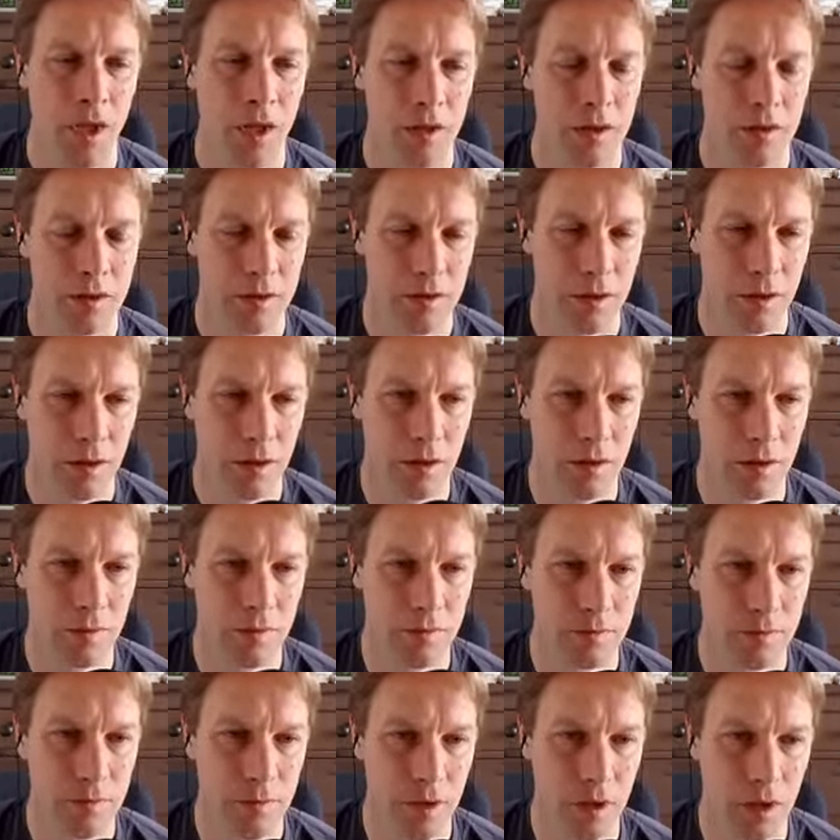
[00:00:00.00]
So
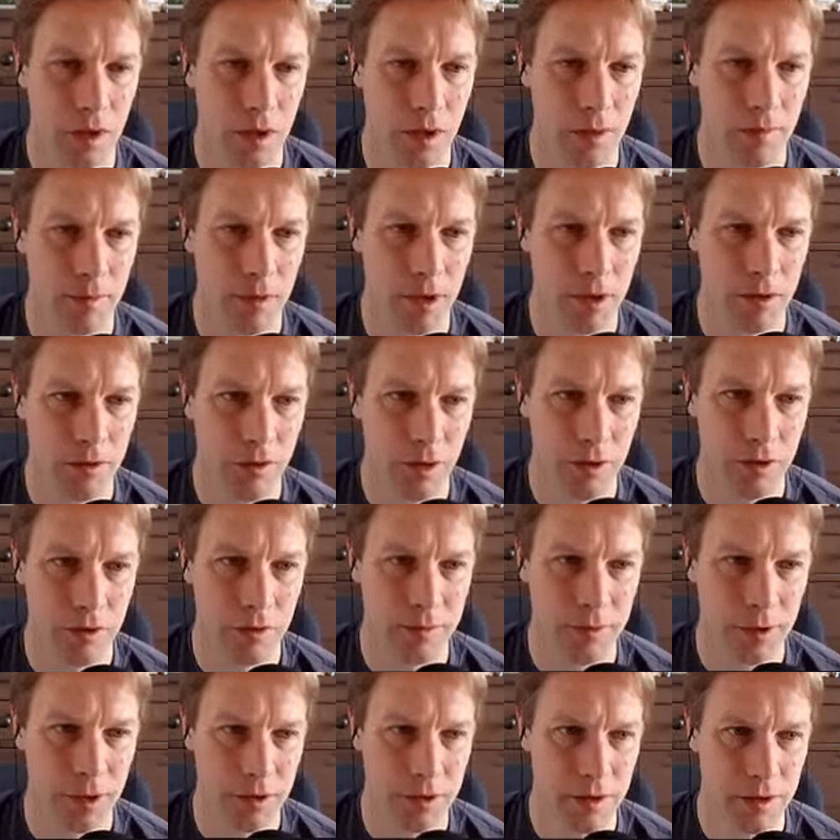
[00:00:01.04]
a trait
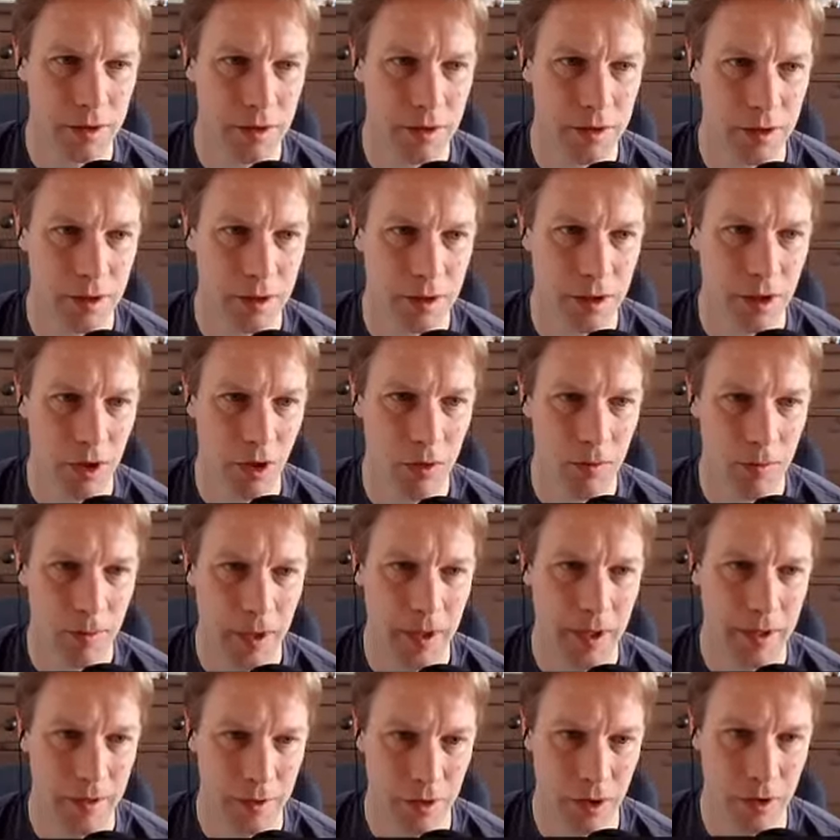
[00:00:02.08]
object is an
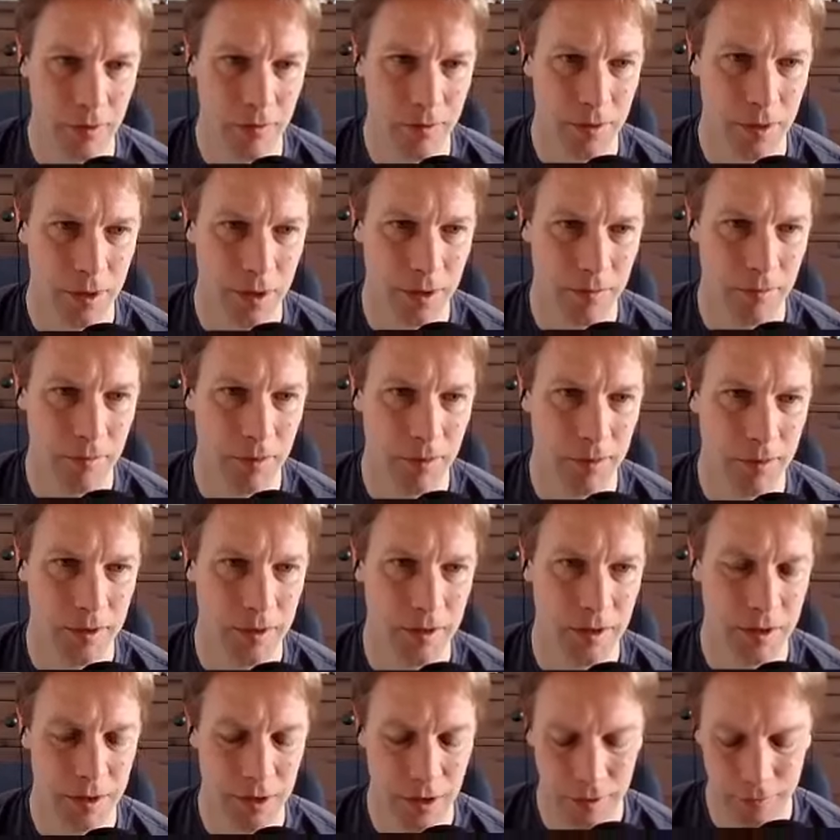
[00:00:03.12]
opaque type that
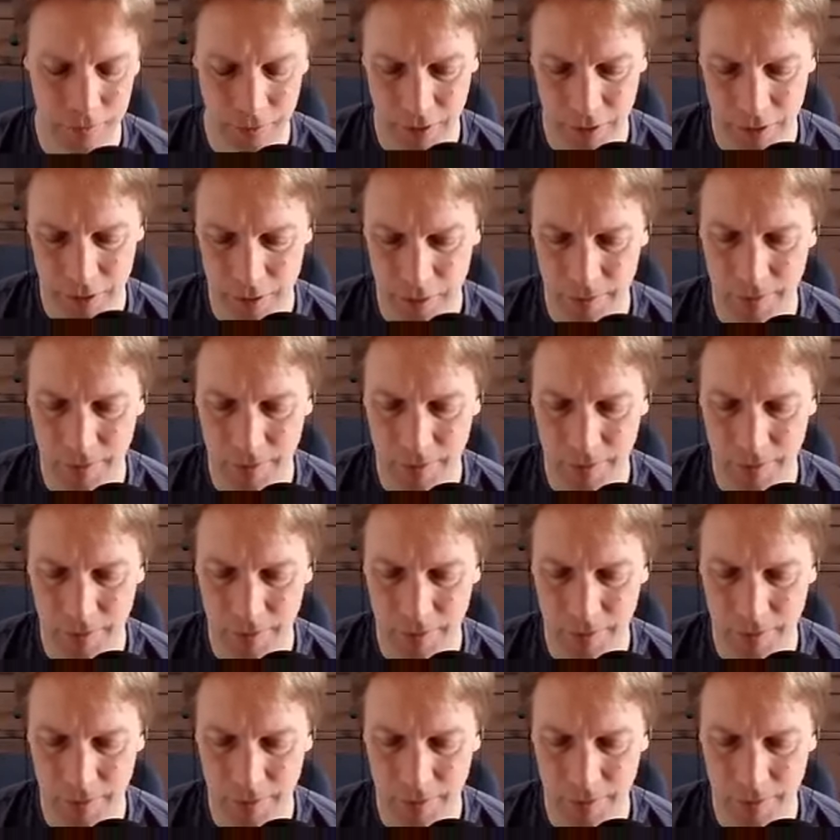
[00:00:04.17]
implements a set of traits.